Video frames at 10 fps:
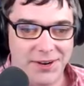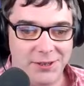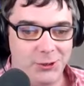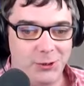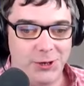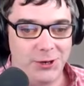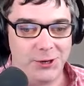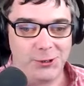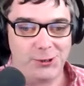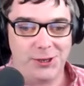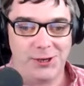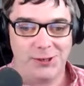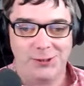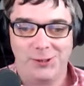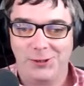I enjoy your
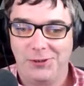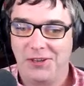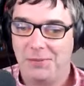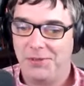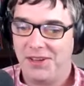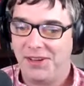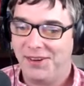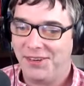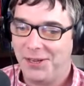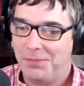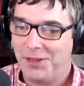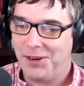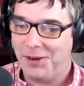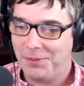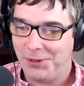newsletter. So keep that
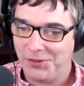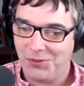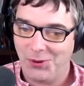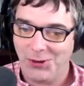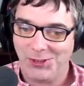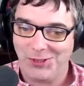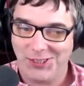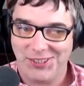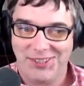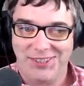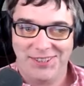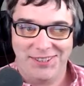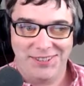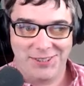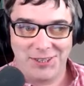up and look forward to
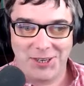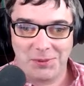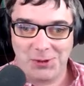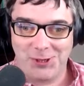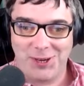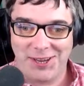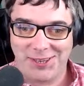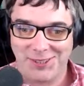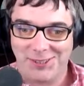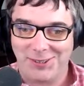seeing what's next.